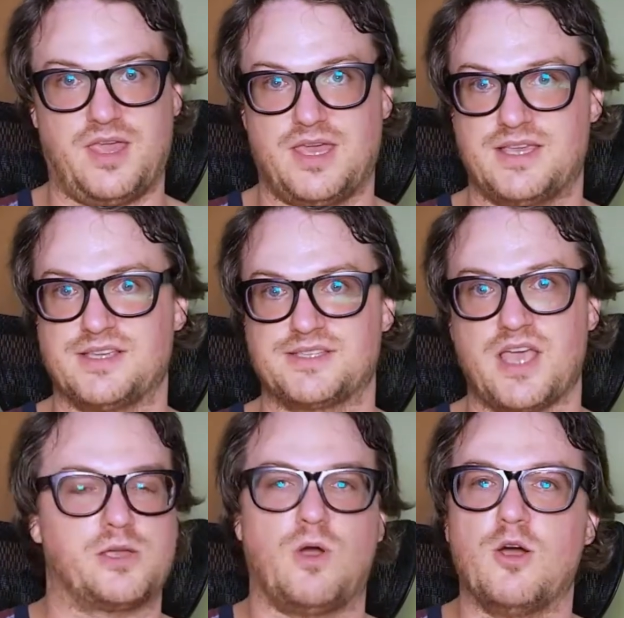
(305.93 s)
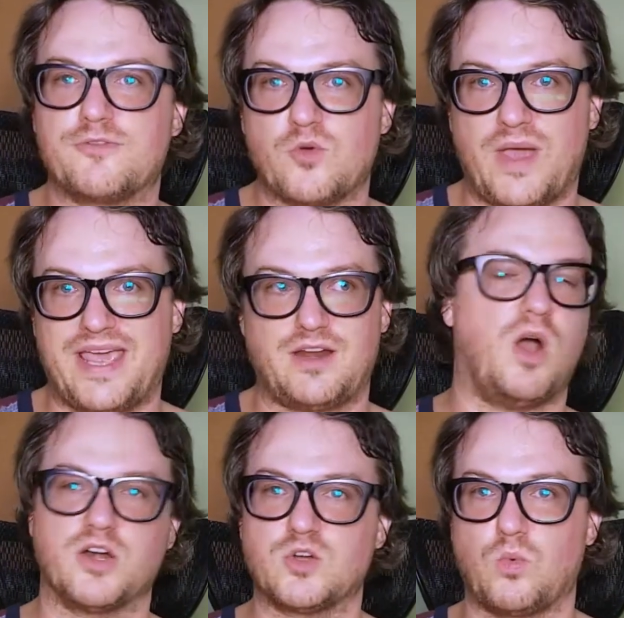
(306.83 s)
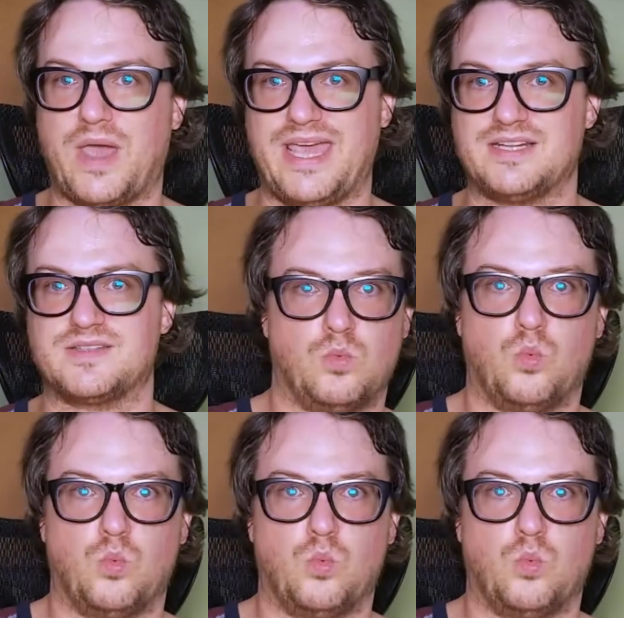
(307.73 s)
is overweight, underweight,